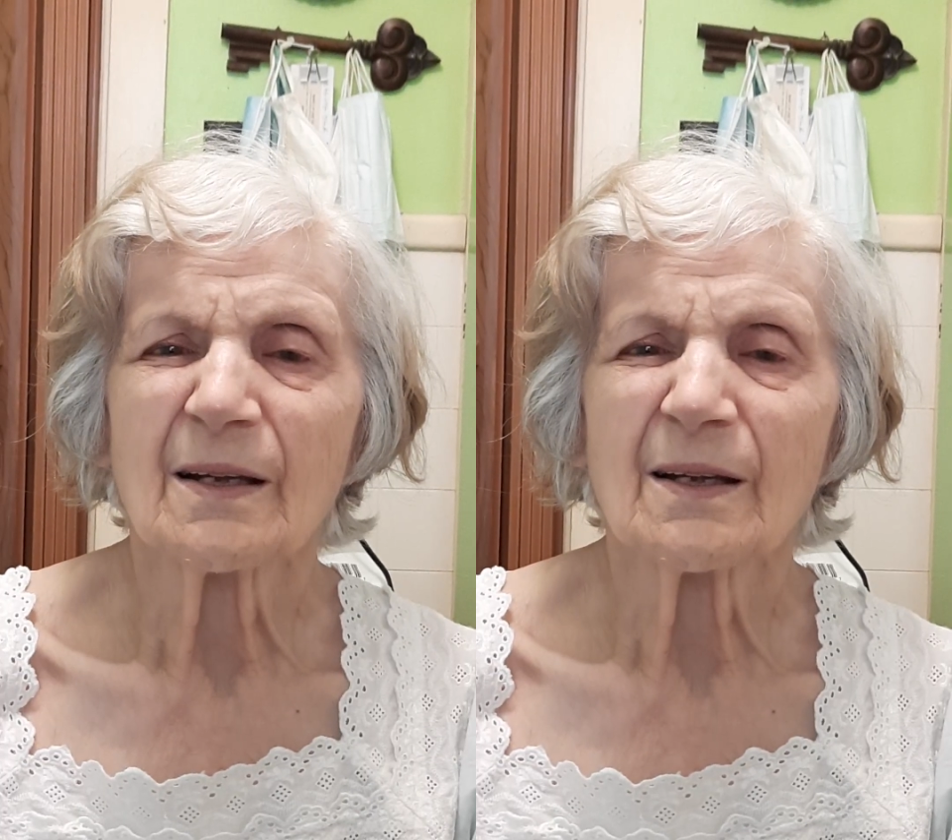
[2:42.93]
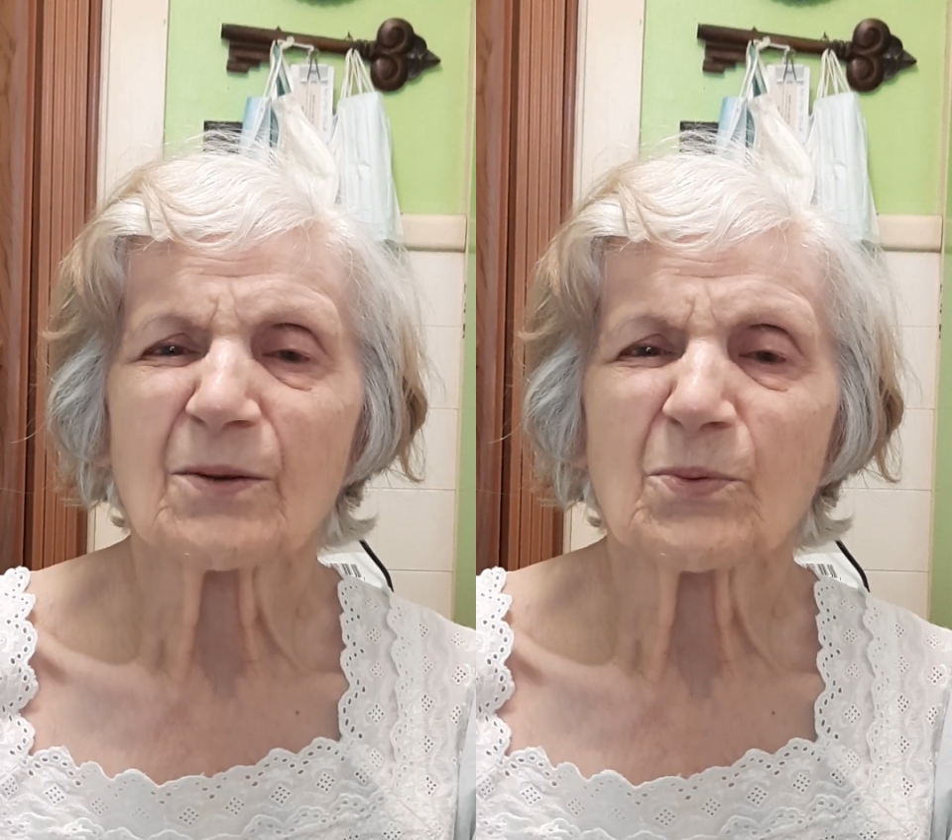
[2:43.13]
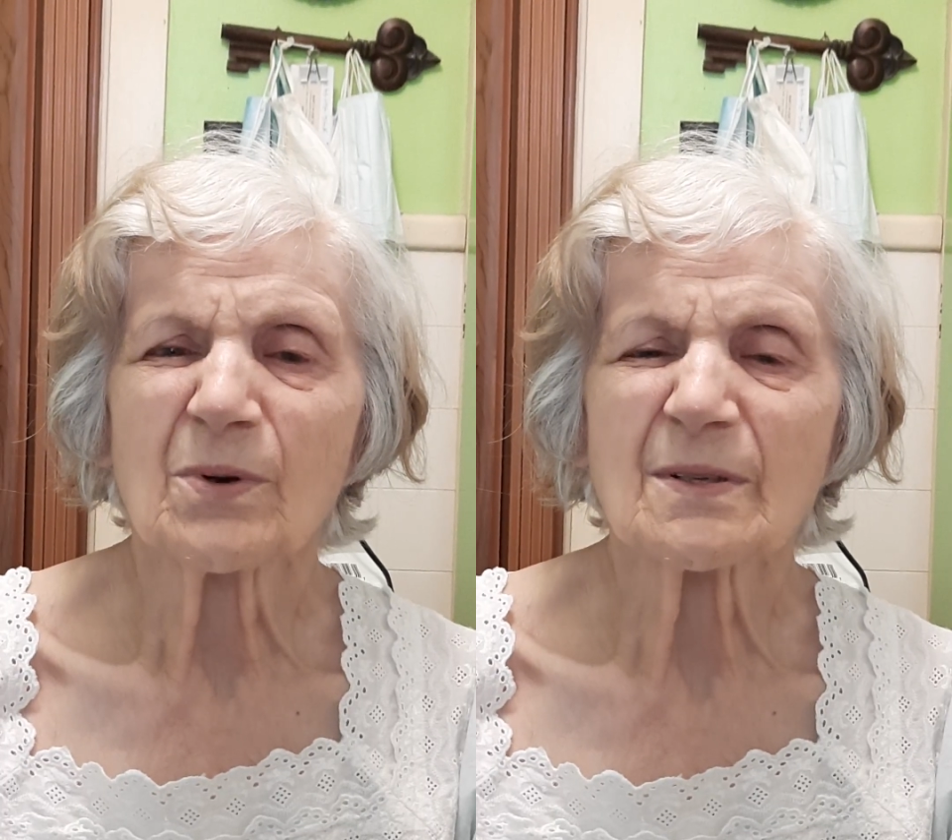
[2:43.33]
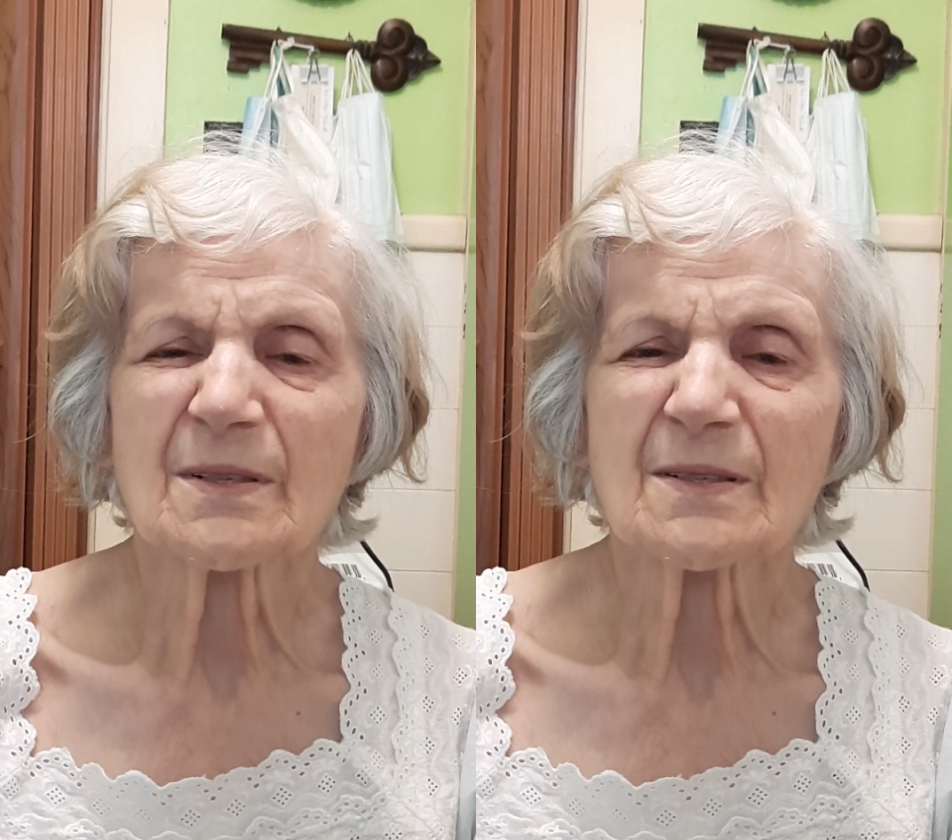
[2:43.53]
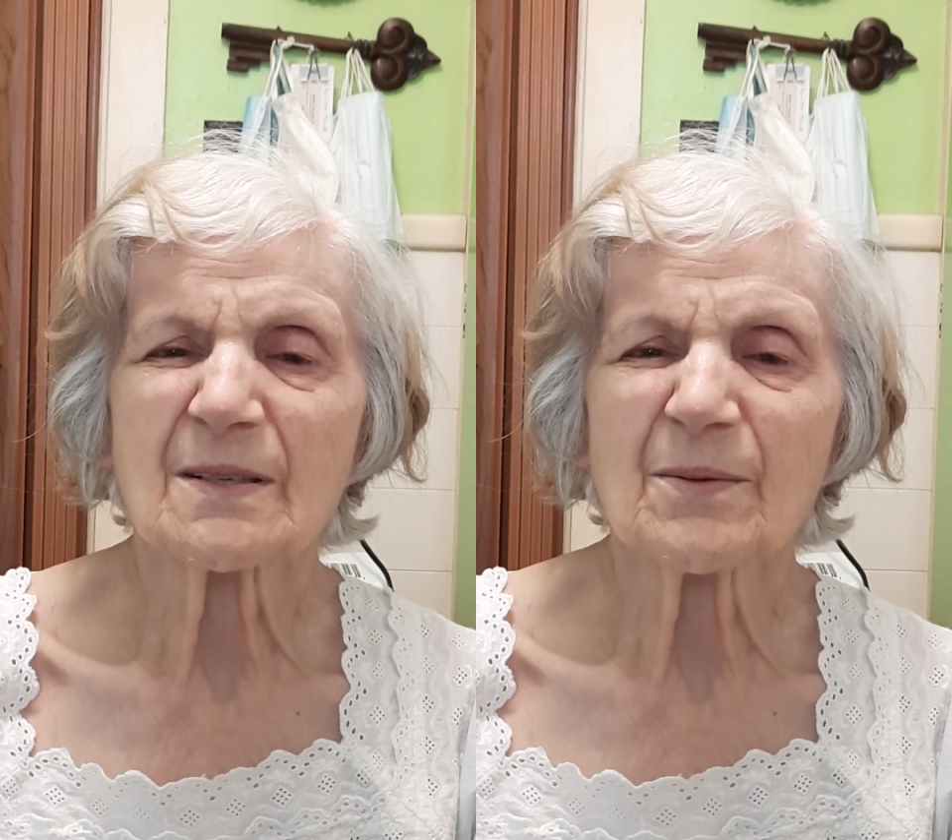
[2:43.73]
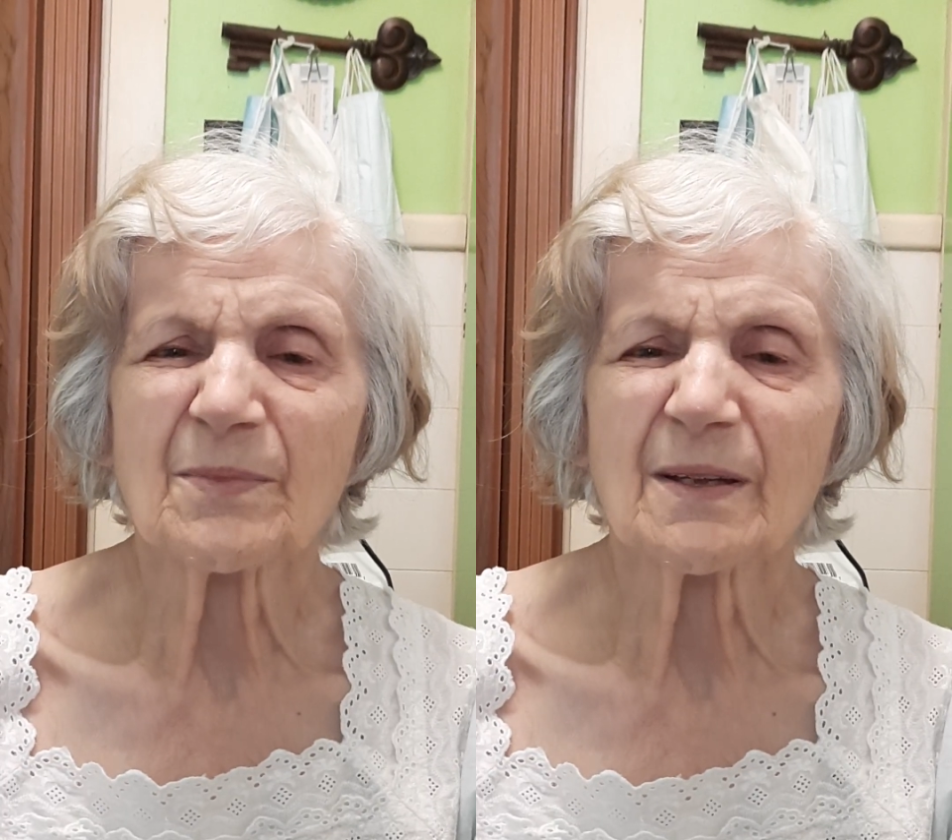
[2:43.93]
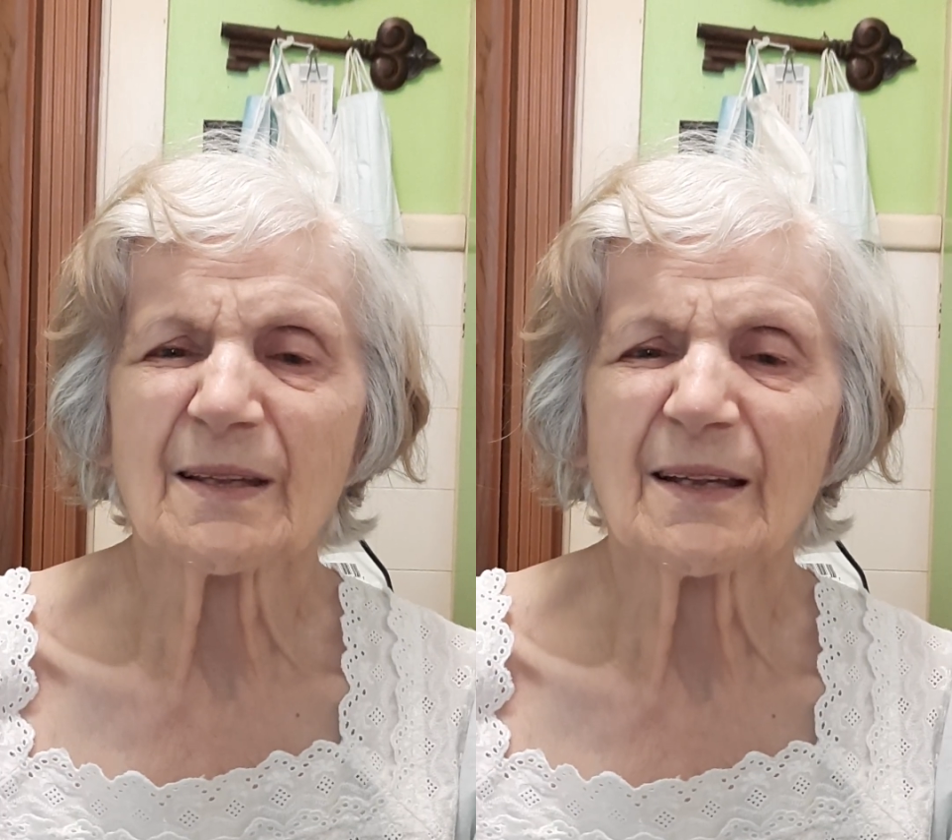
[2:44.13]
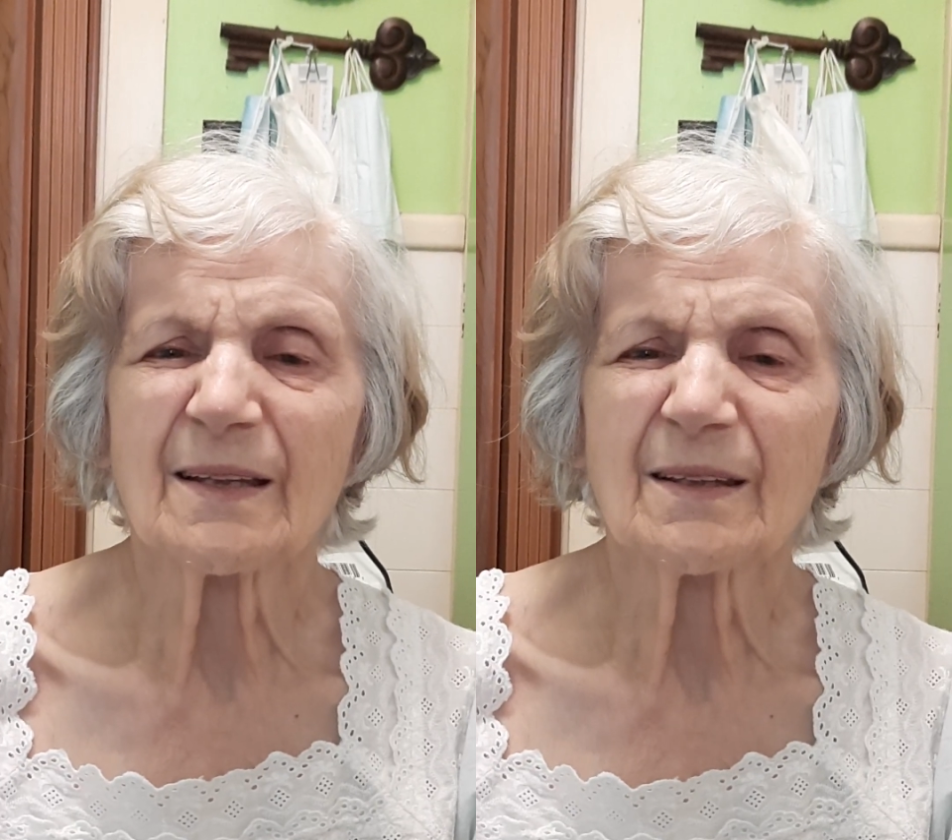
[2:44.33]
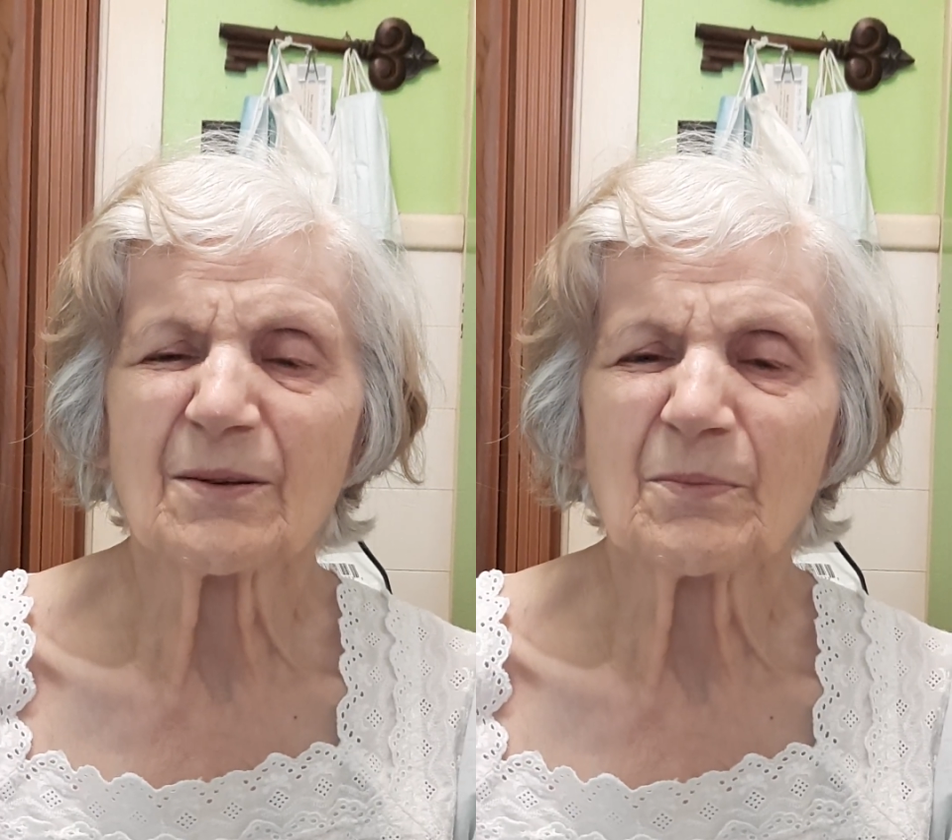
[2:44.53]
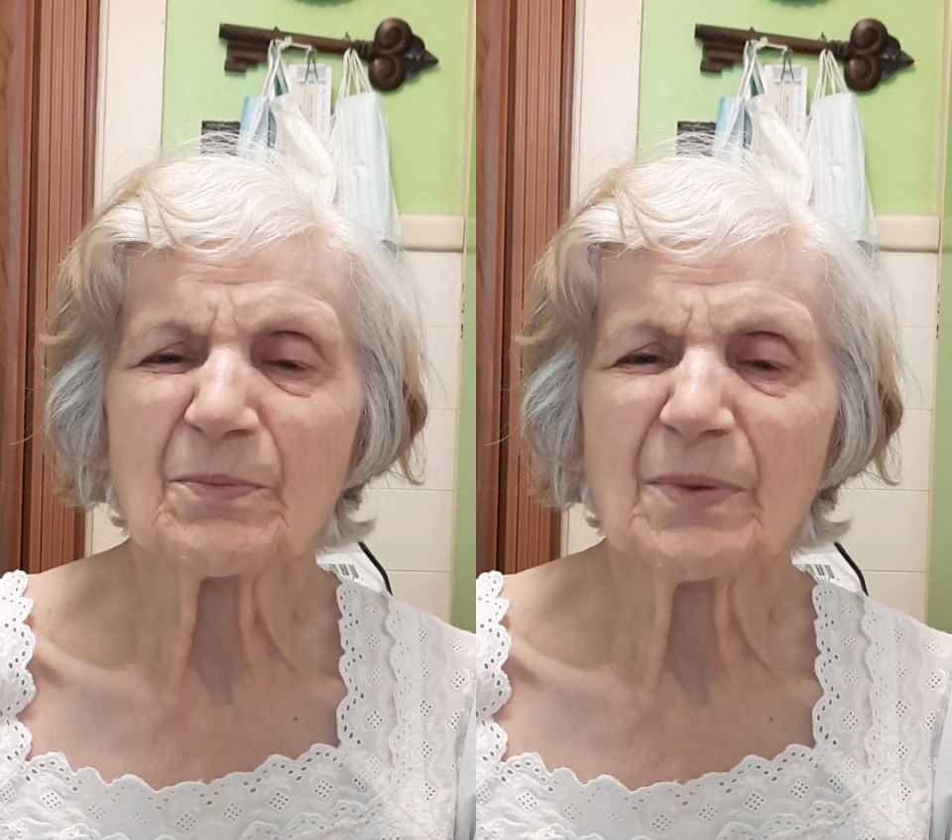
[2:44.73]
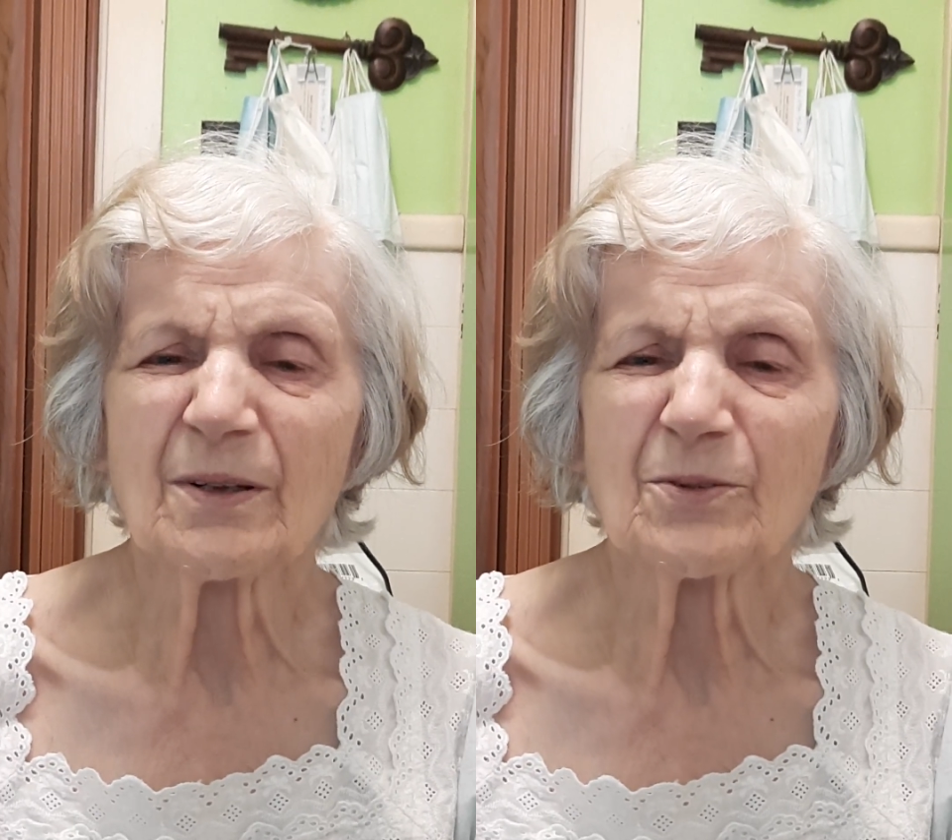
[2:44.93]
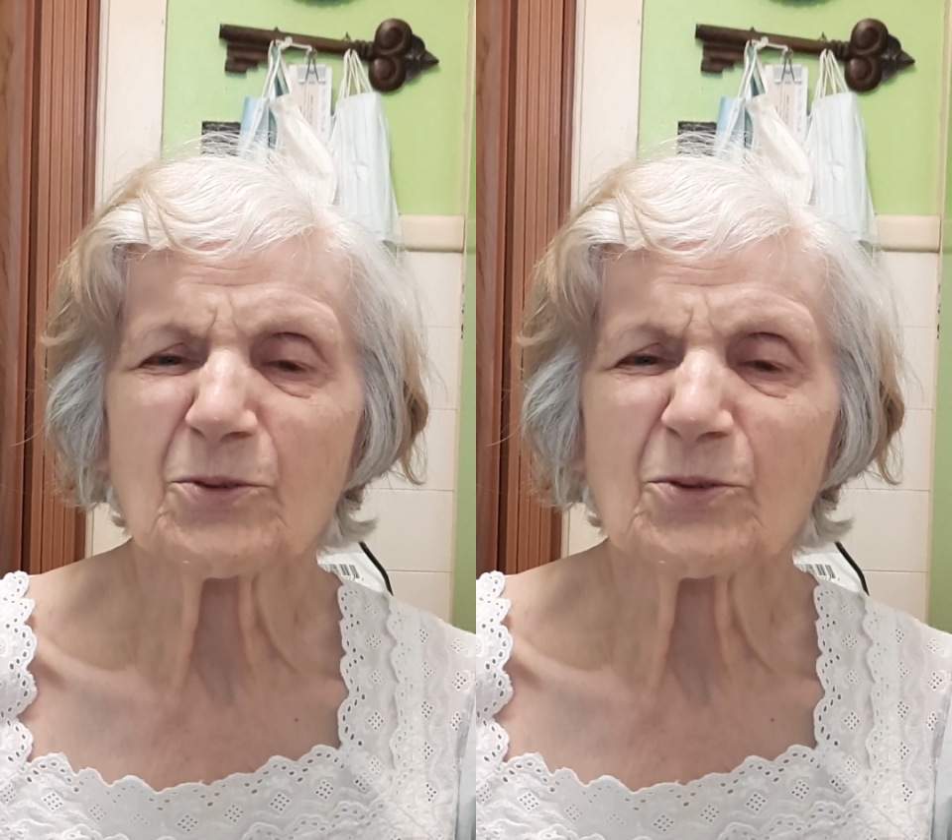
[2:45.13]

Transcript: It was something that built